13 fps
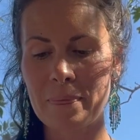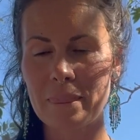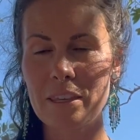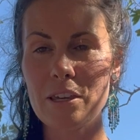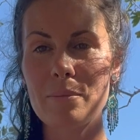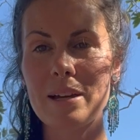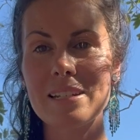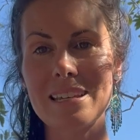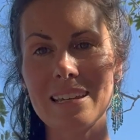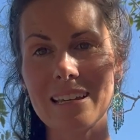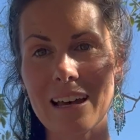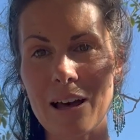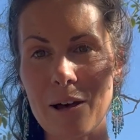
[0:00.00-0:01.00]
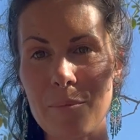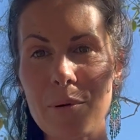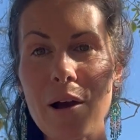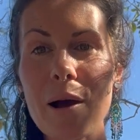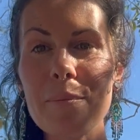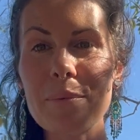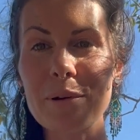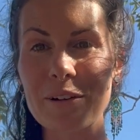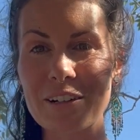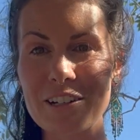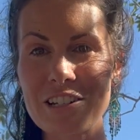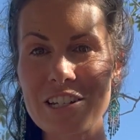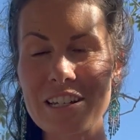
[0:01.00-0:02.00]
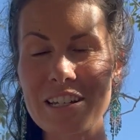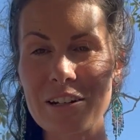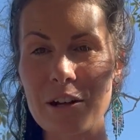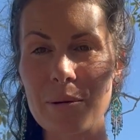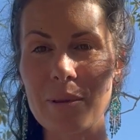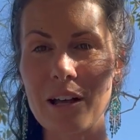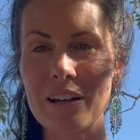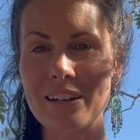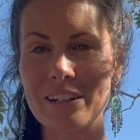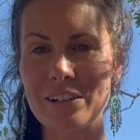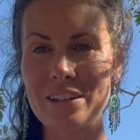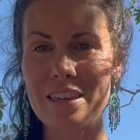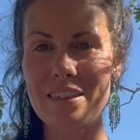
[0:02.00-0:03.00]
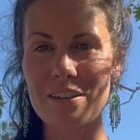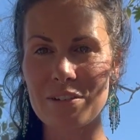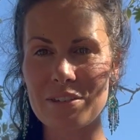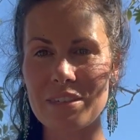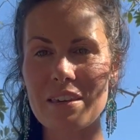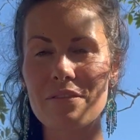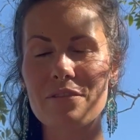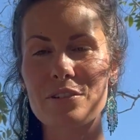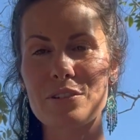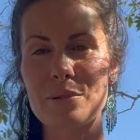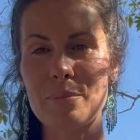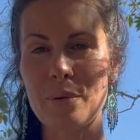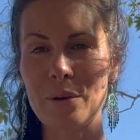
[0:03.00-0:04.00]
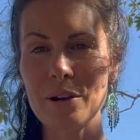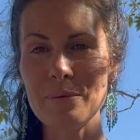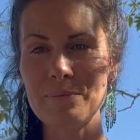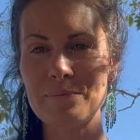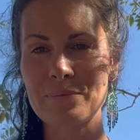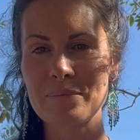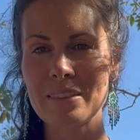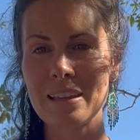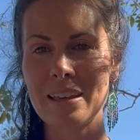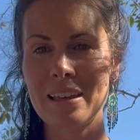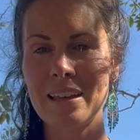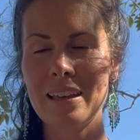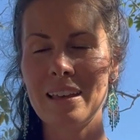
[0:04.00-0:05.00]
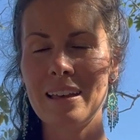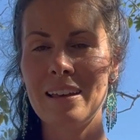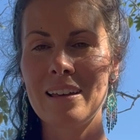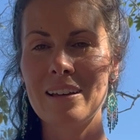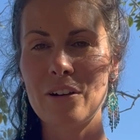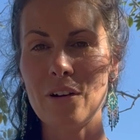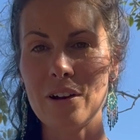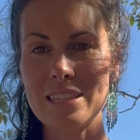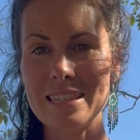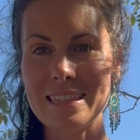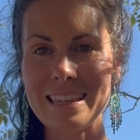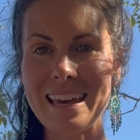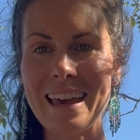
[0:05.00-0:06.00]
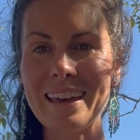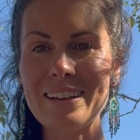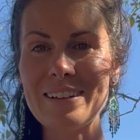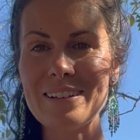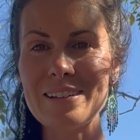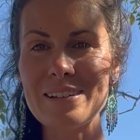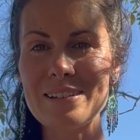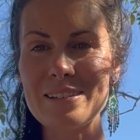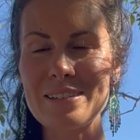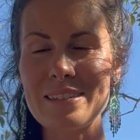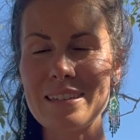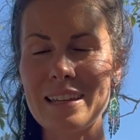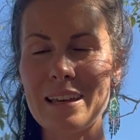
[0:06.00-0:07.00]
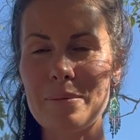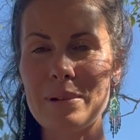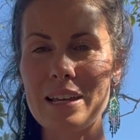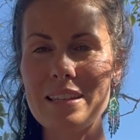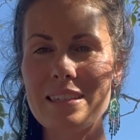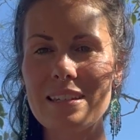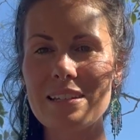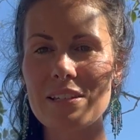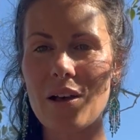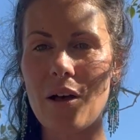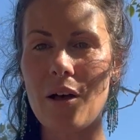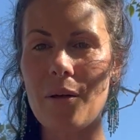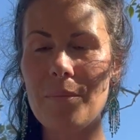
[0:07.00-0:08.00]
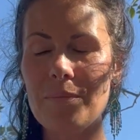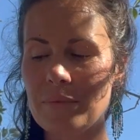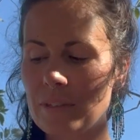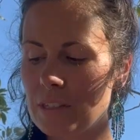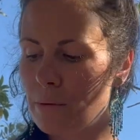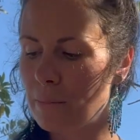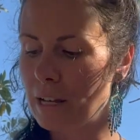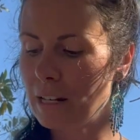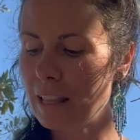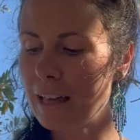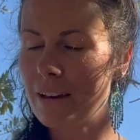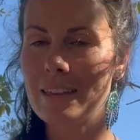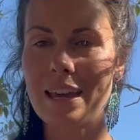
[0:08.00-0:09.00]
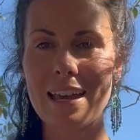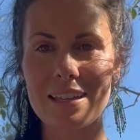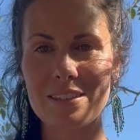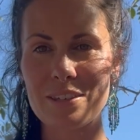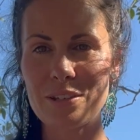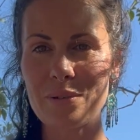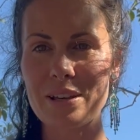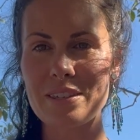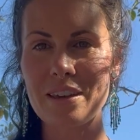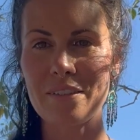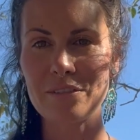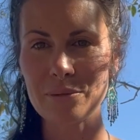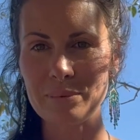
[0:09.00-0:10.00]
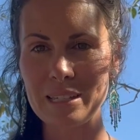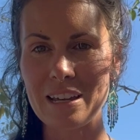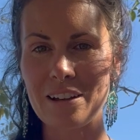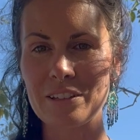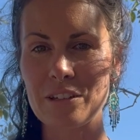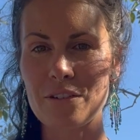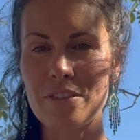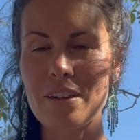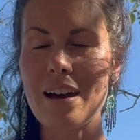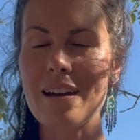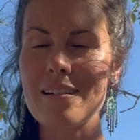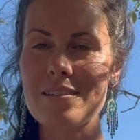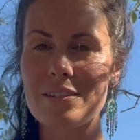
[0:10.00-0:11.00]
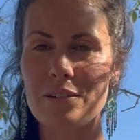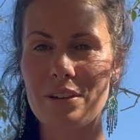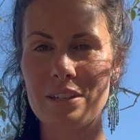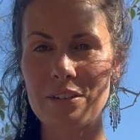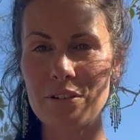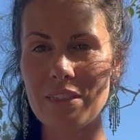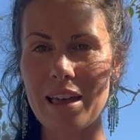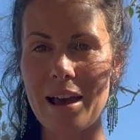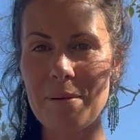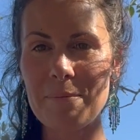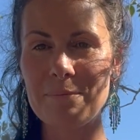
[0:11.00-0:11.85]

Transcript: You might take a prop or a cushion or a block underneath your seat for support. Crossing the ankles, sitting up nice and tall. And you might allow the hands to rest comfortably on your thighs or in your lap.